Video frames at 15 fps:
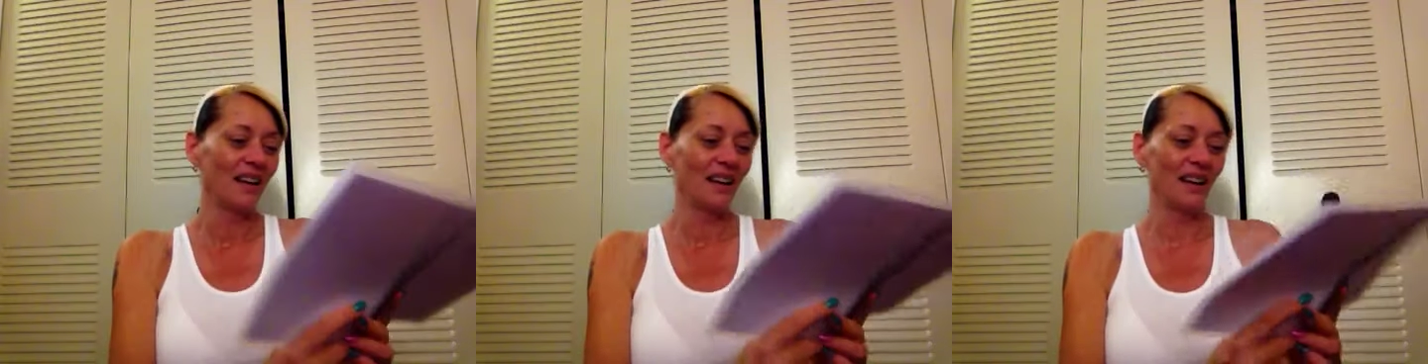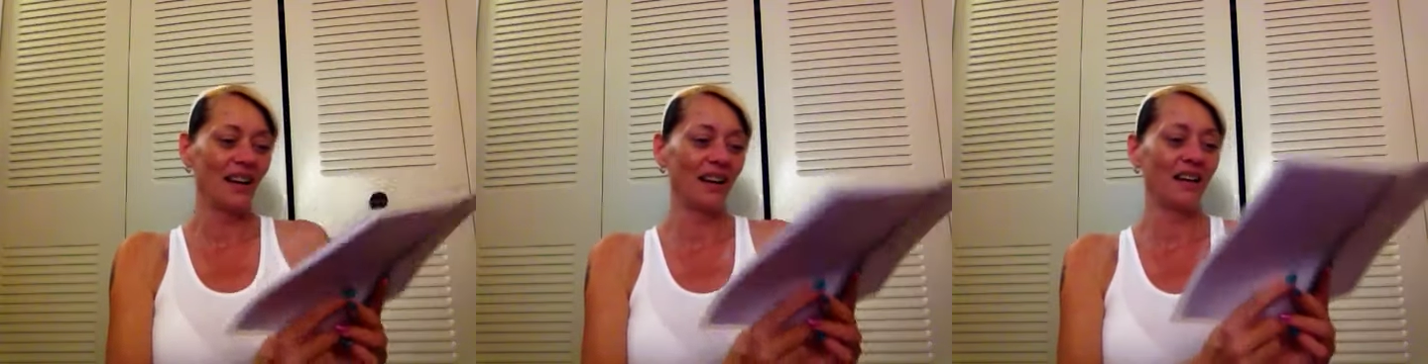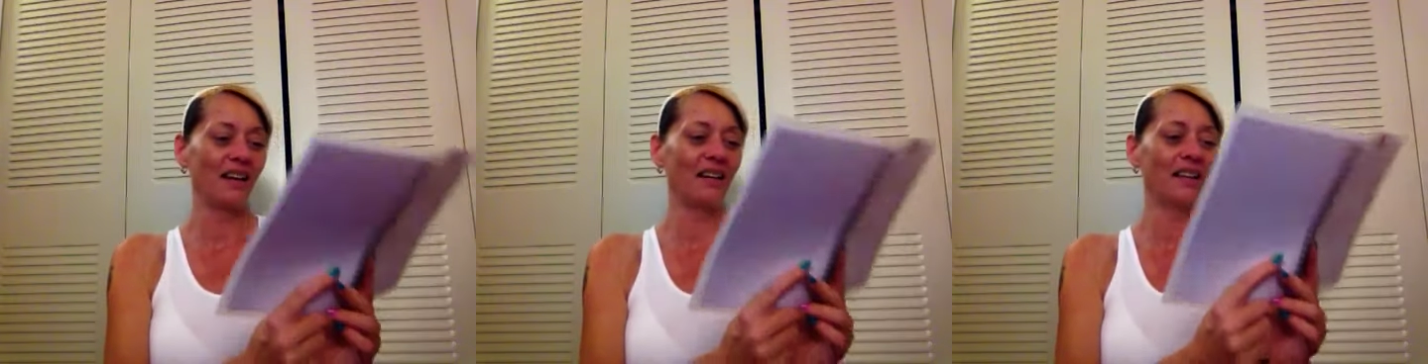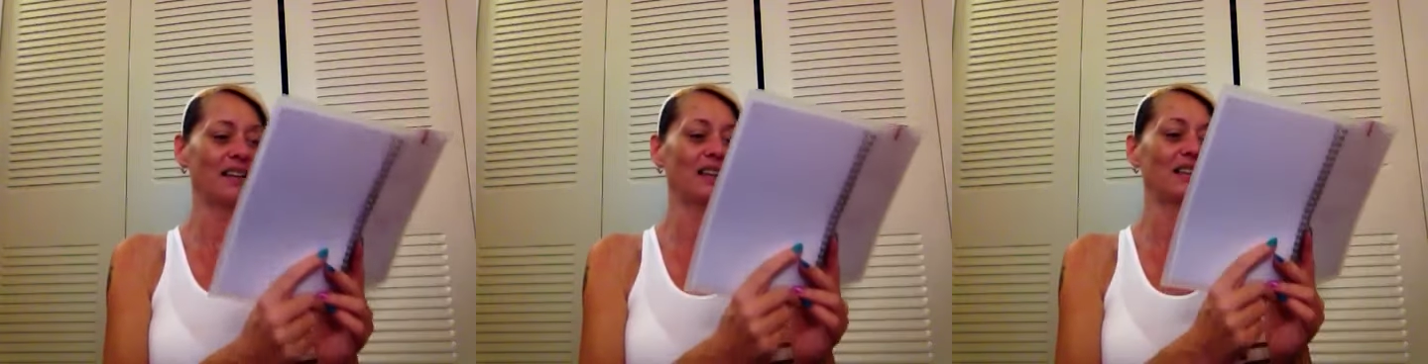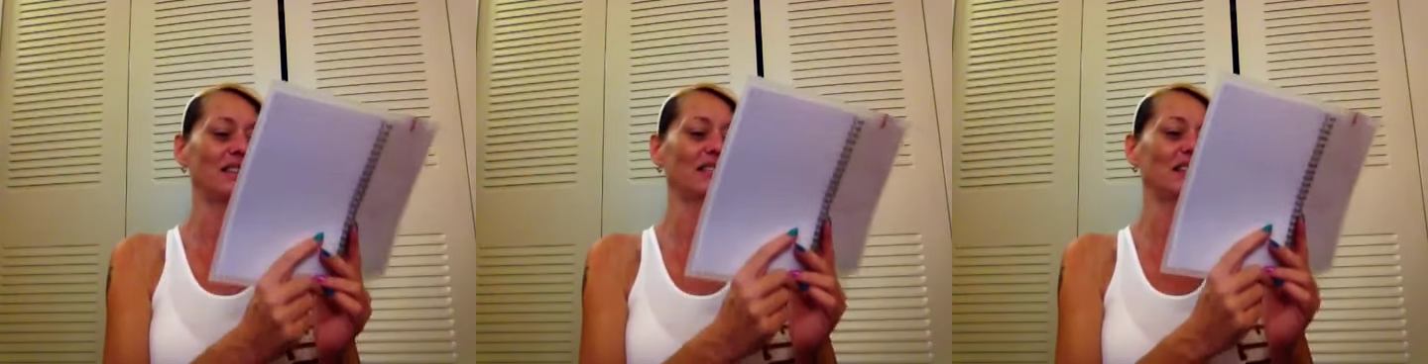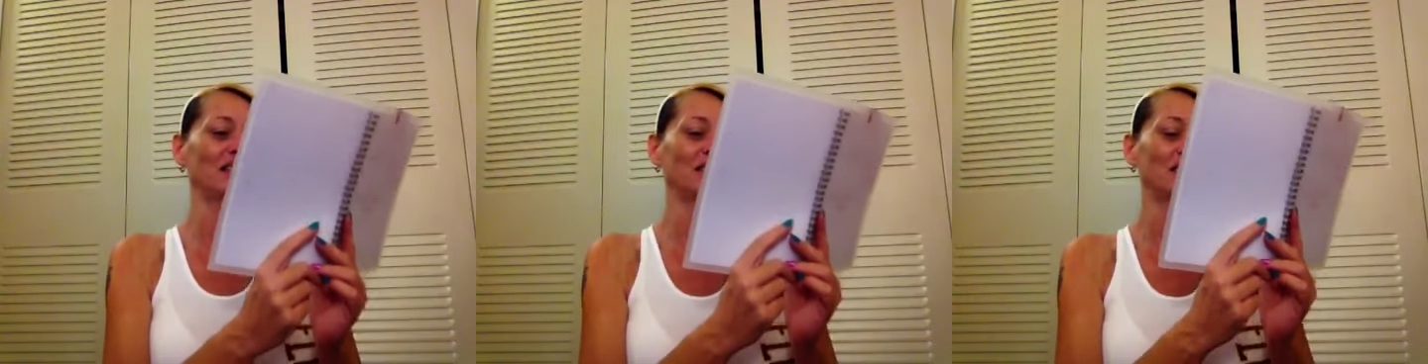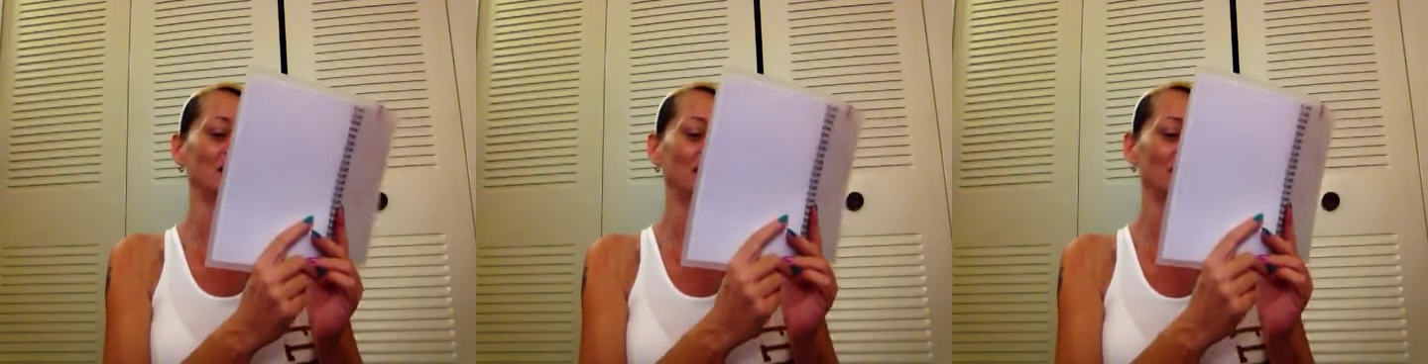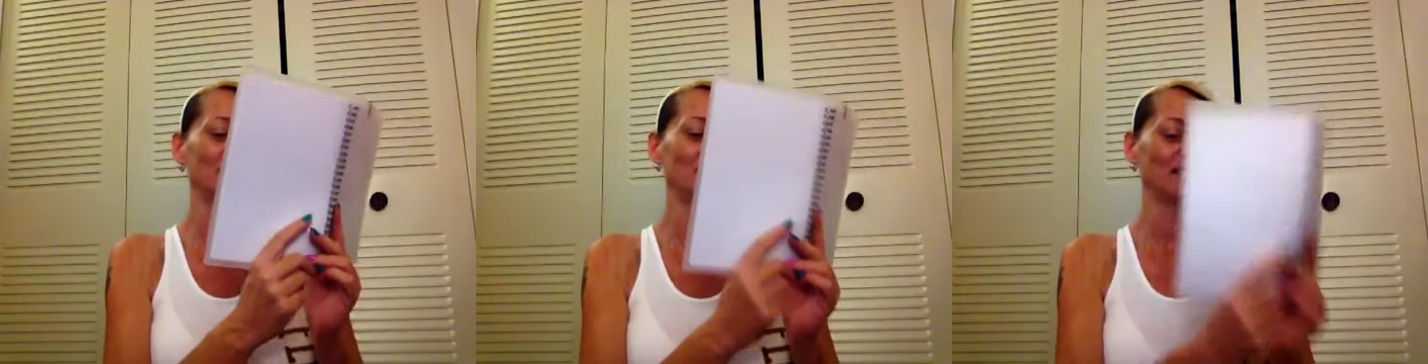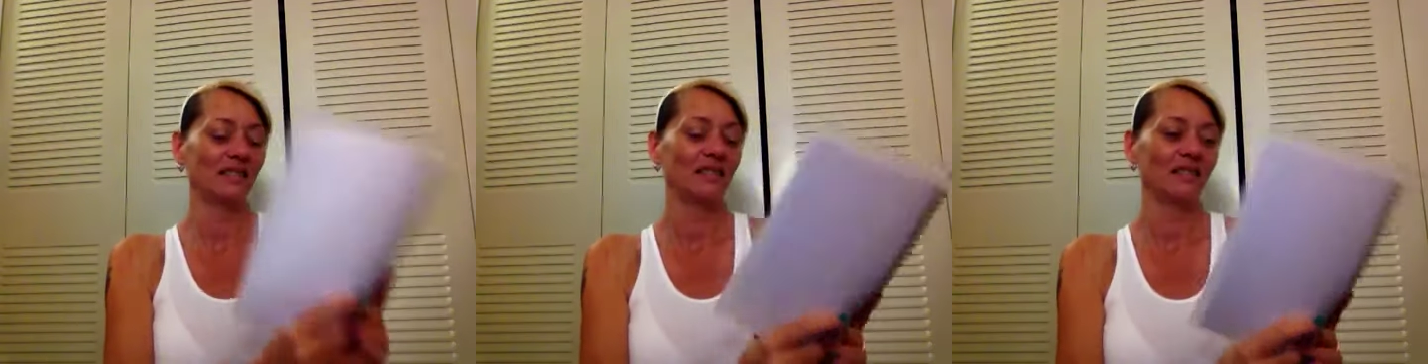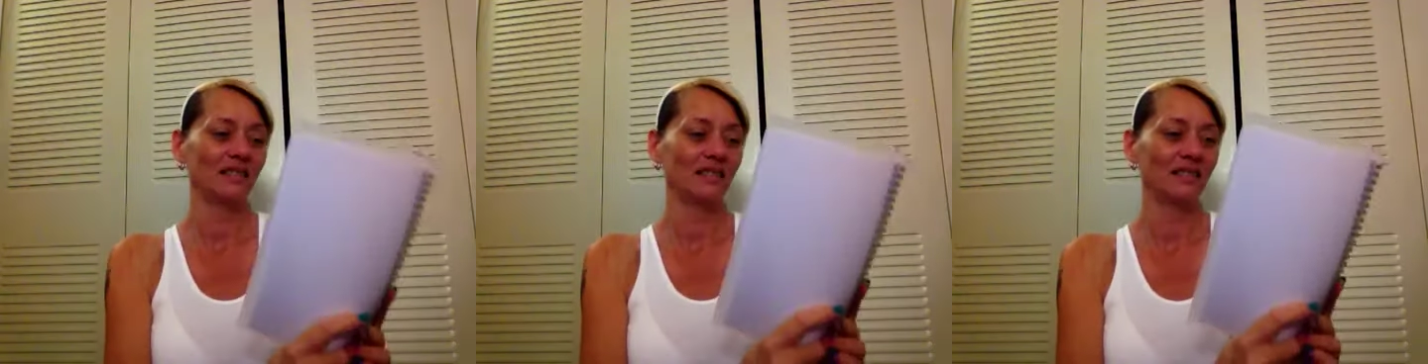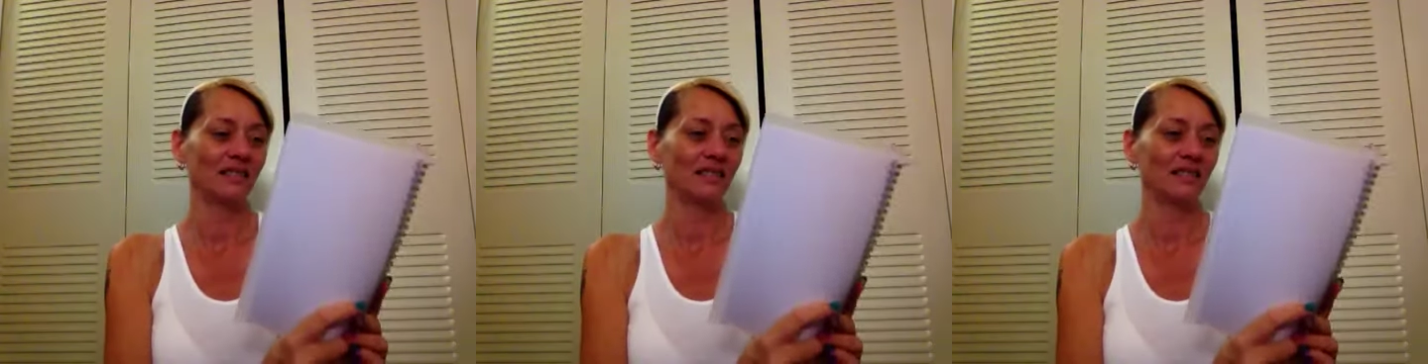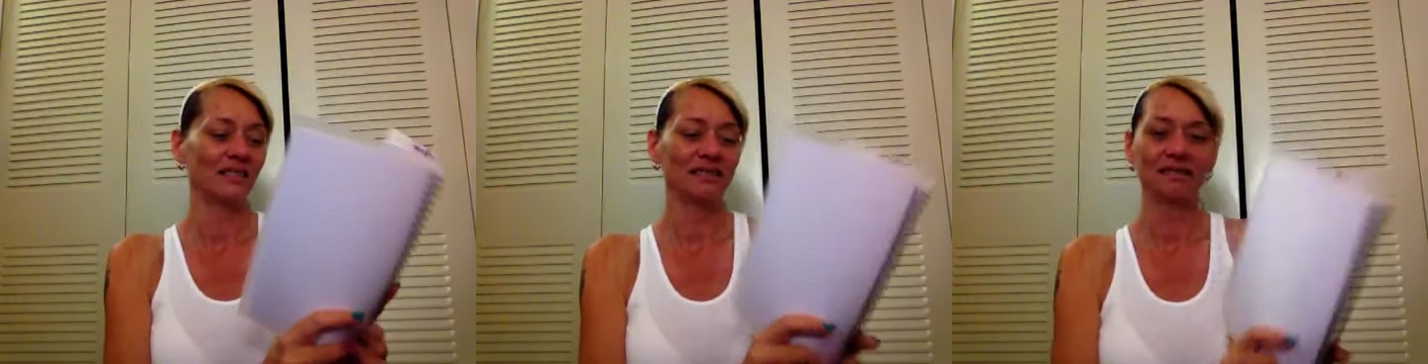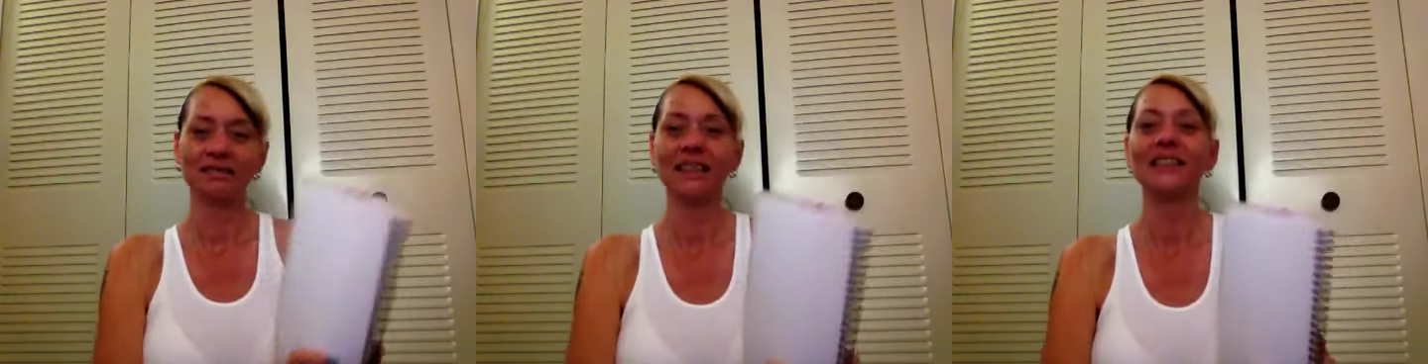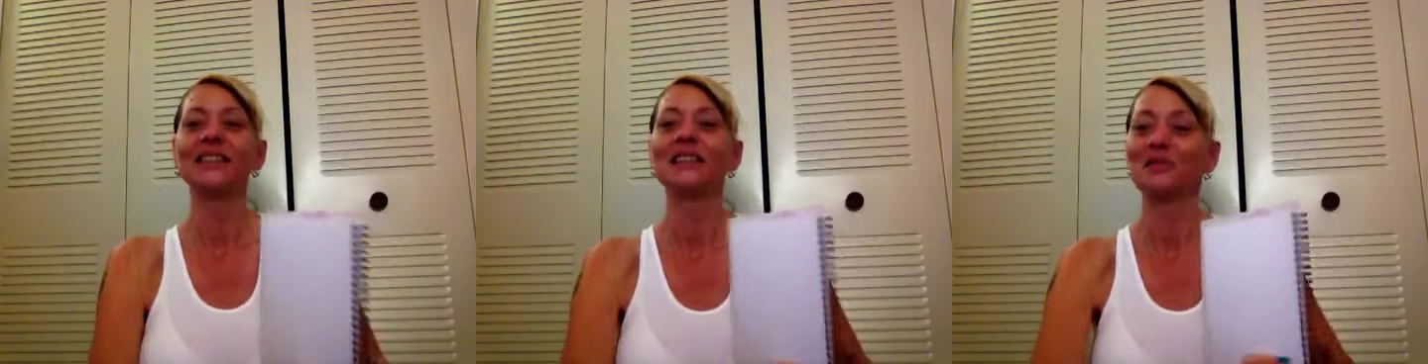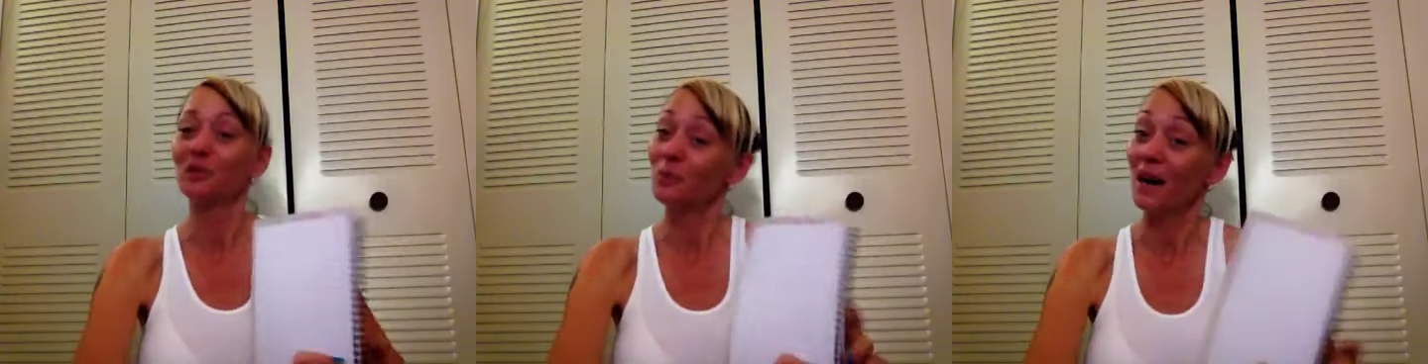And that's enough